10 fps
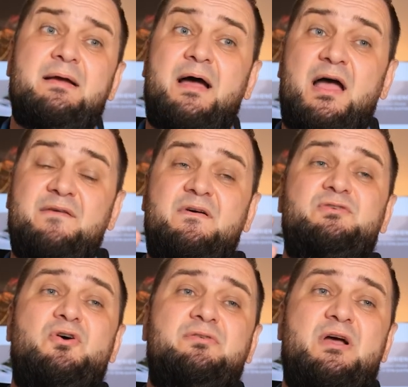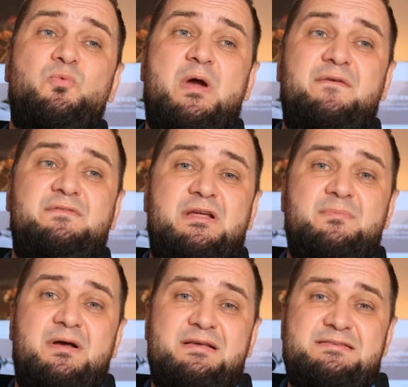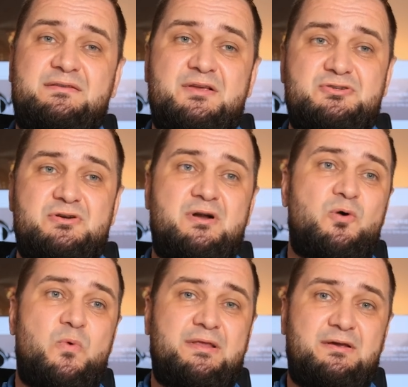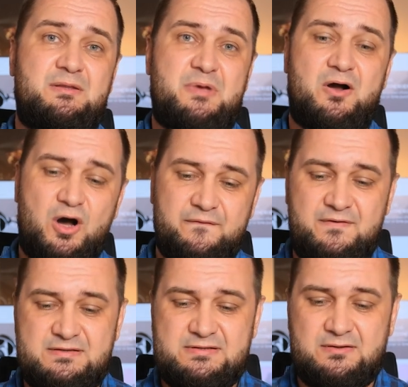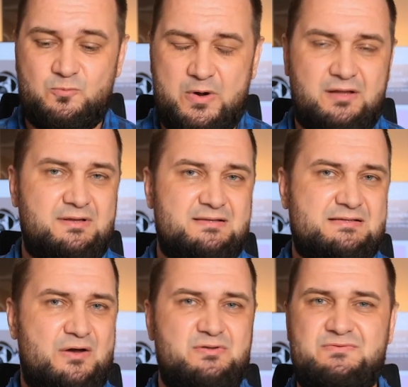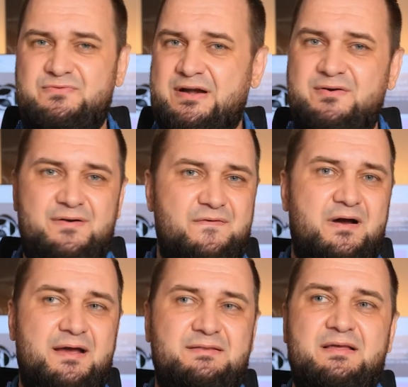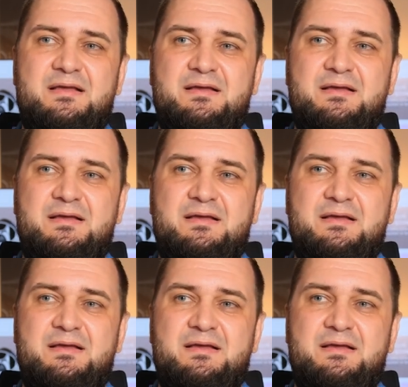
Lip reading: I have a Rockner Wave Dream signature awaiting in my office, and while that sounds very refined,